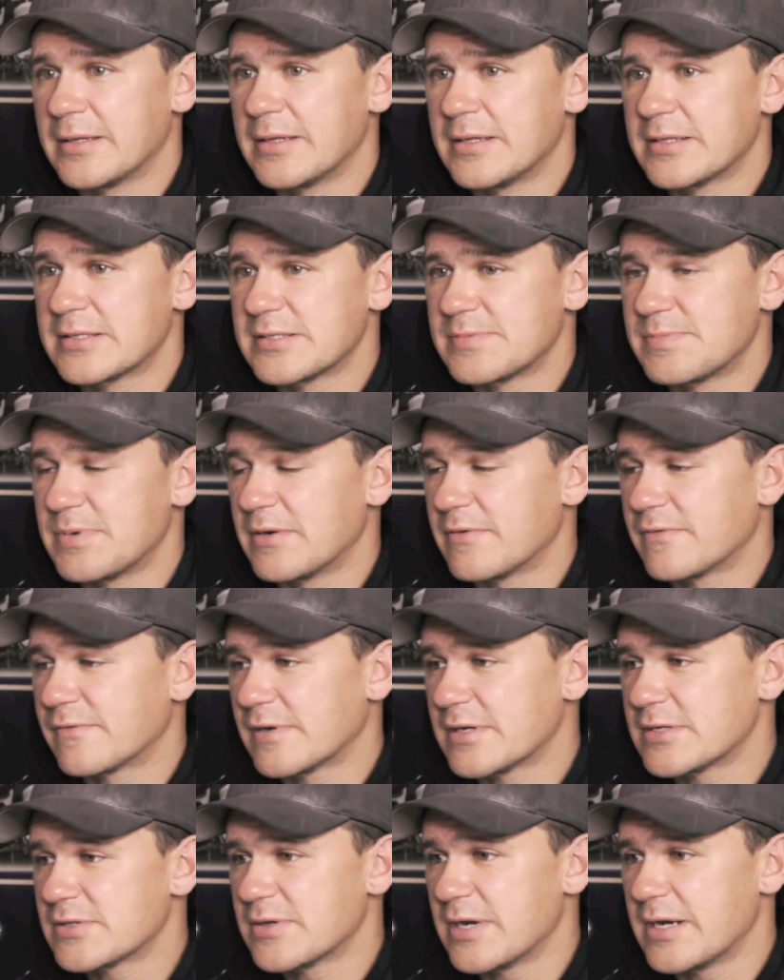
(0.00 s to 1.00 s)
this has been a
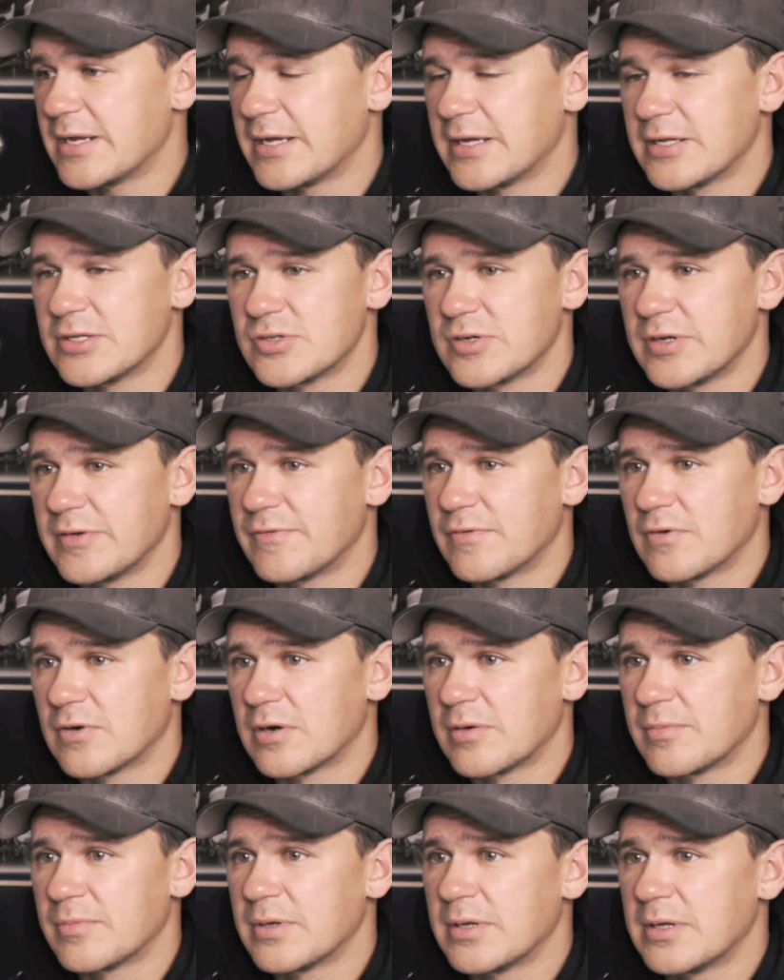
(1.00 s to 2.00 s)
frustrating injury
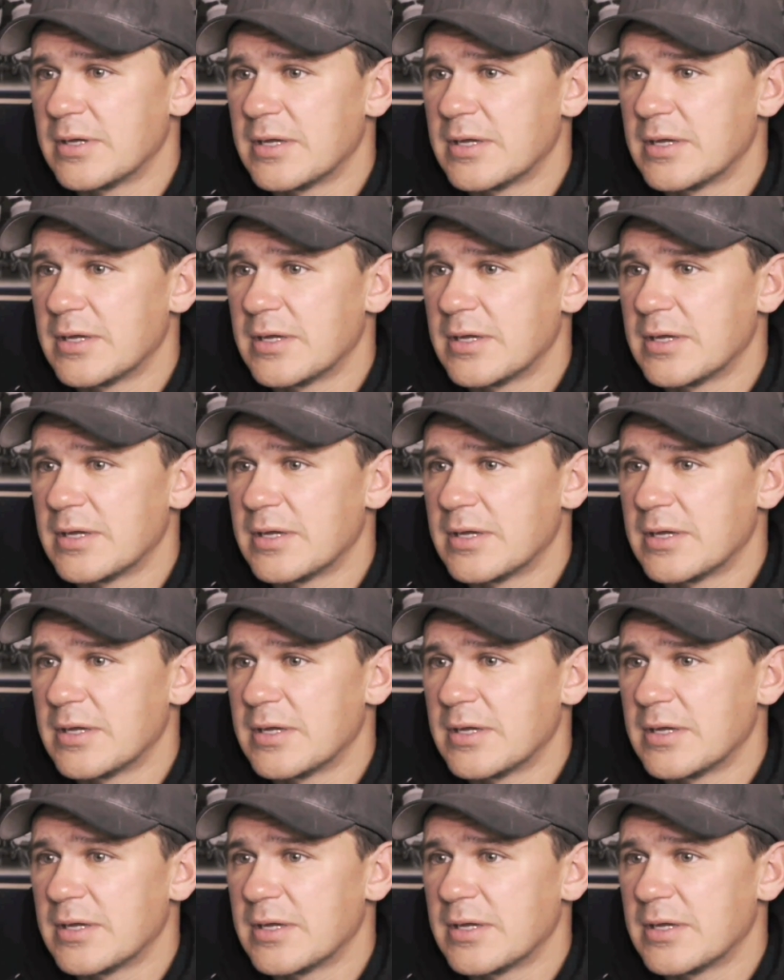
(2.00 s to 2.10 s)
for him,